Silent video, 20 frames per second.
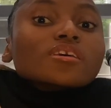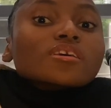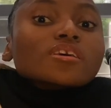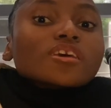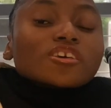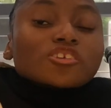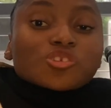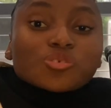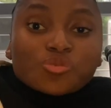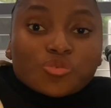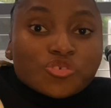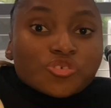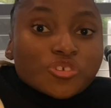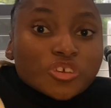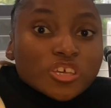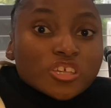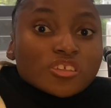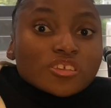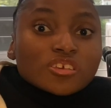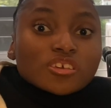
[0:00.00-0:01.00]

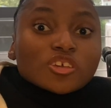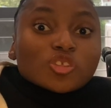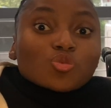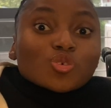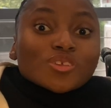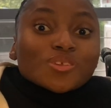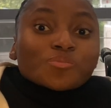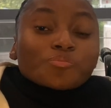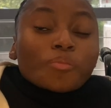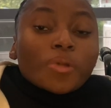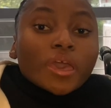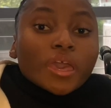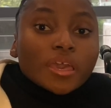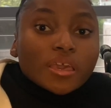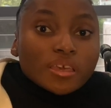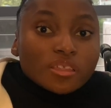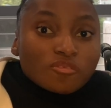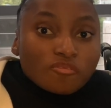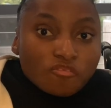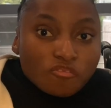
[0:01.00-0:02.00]
excruciating. It was
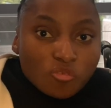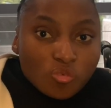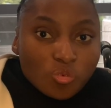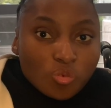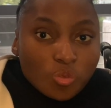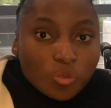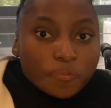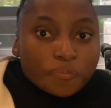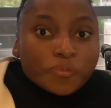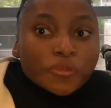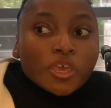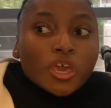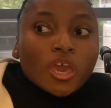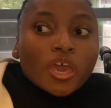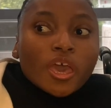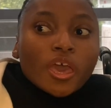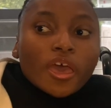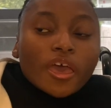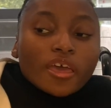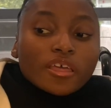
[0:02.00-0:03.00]
painful.
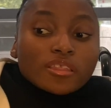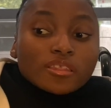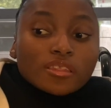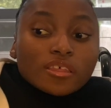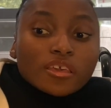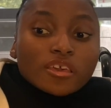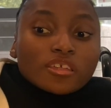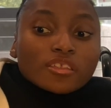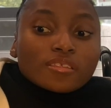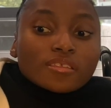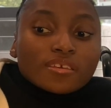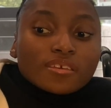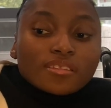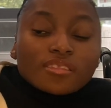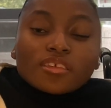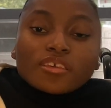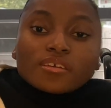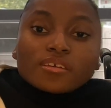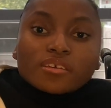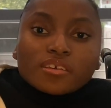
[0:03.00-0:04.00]
And then
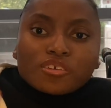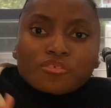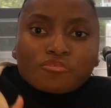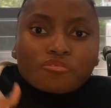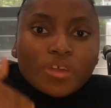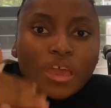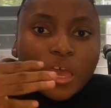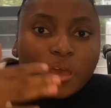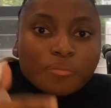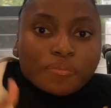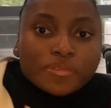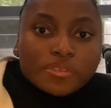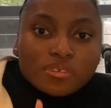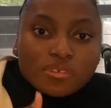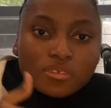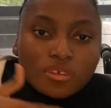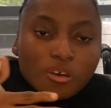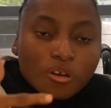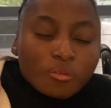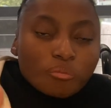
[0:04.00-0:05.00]
he wrapped
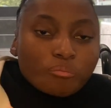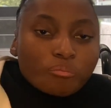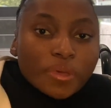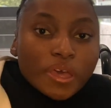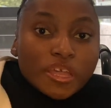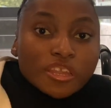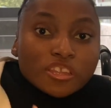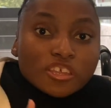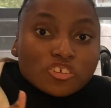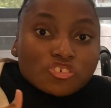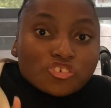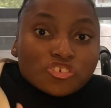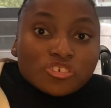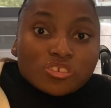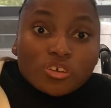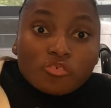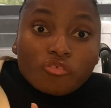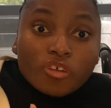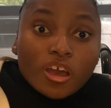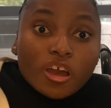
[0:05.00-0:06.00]
bandages
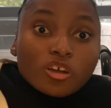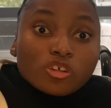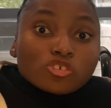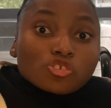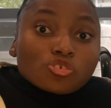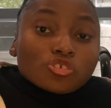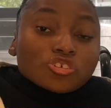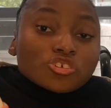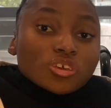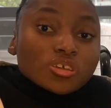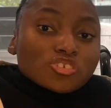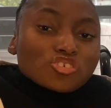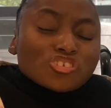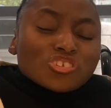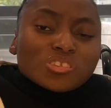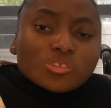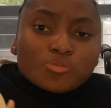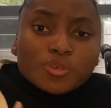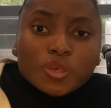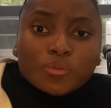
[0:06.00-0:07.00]
around so that they
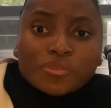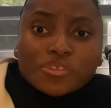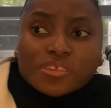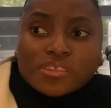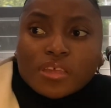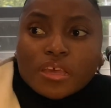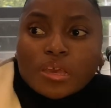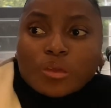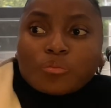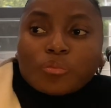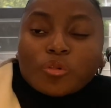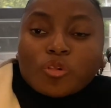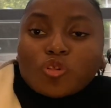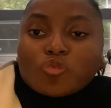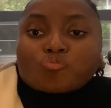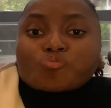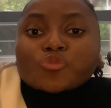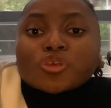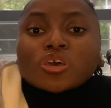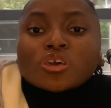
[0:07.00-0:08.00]
just keep it
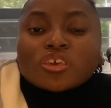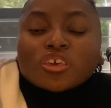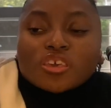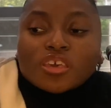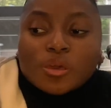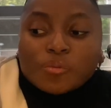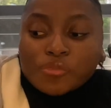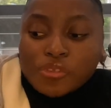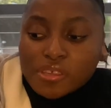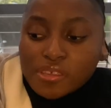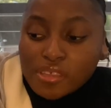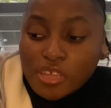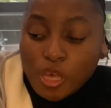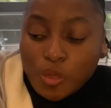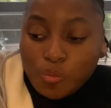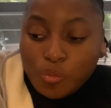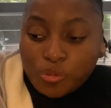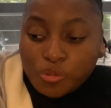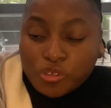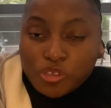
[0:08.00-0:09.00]
stable. He kept it
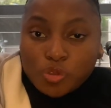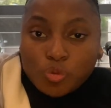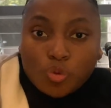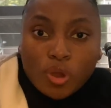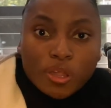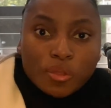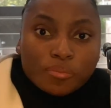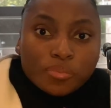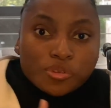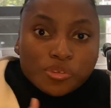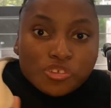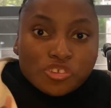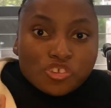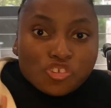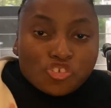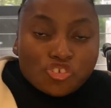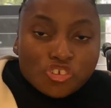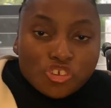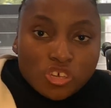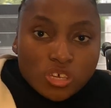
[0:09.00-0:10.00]
stable in one
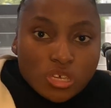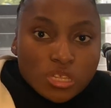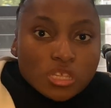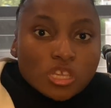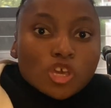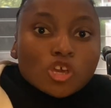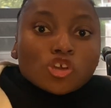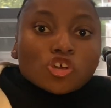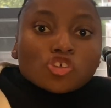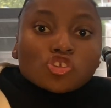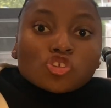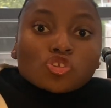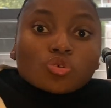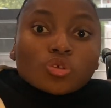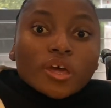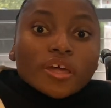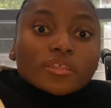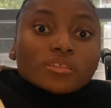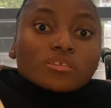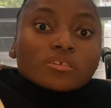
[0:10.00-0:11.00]
position, so
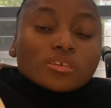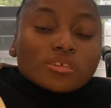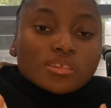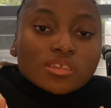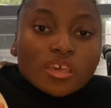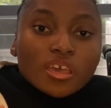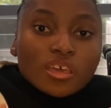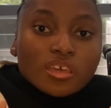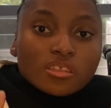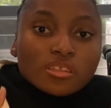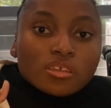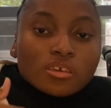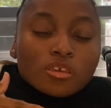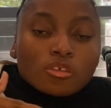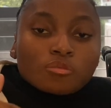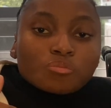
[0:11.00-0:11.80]
that he said